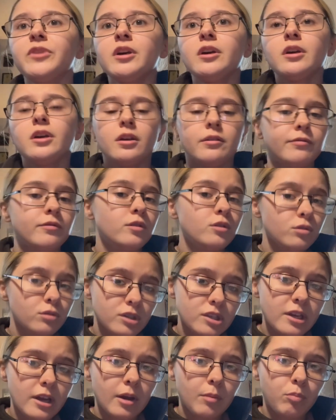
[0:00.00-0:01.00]
If you use
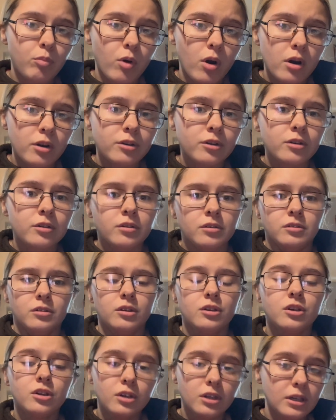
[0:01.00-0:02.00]
tap water, you're
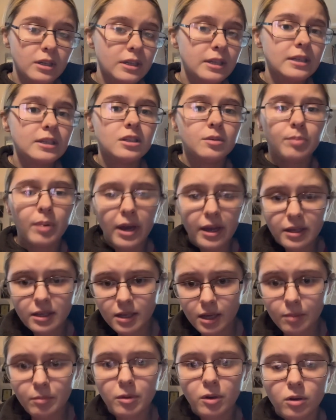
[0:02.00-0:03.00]
gonna need to buy
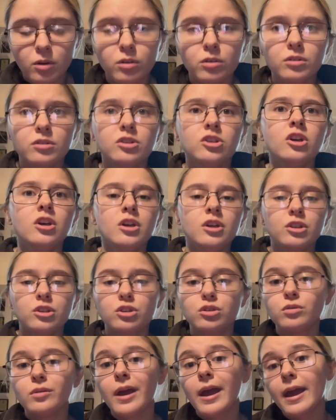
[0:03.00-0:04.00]
chemicals
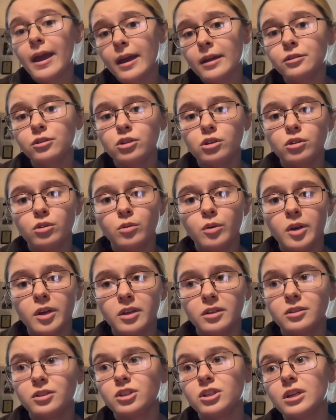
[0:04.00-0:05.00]
to add to
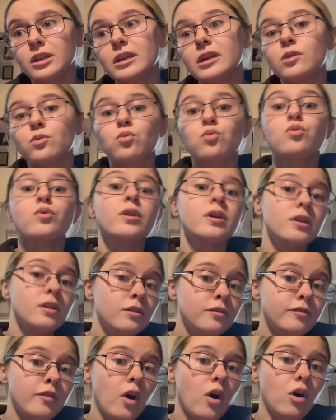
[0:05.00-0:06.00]
it to get rid
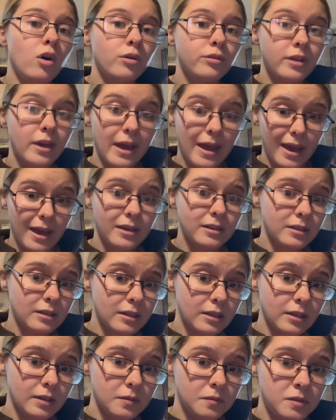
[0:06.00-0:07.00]
of all the
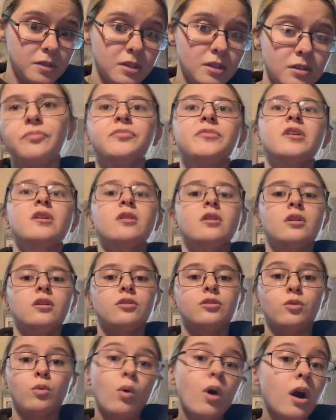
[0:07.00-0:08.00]
additives.
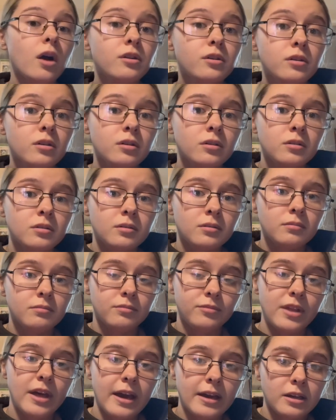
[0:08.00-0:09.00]
The water
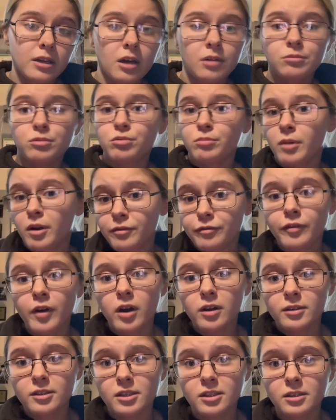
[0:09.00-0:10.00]
that comes from our
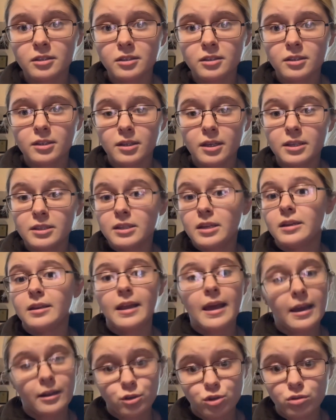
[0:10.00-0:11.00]
faucets isn't
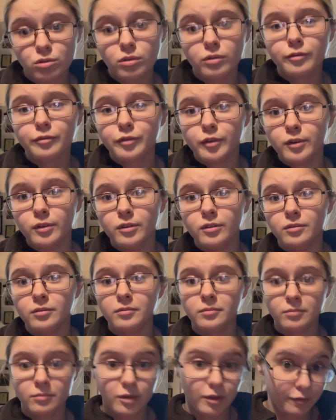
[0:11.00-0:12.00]
natural for
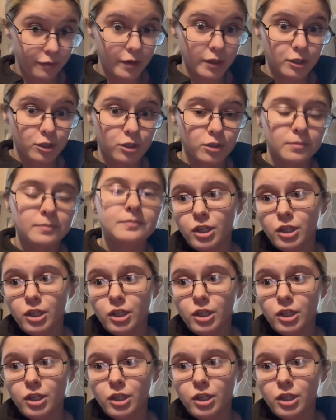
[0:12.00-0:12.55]
the fish.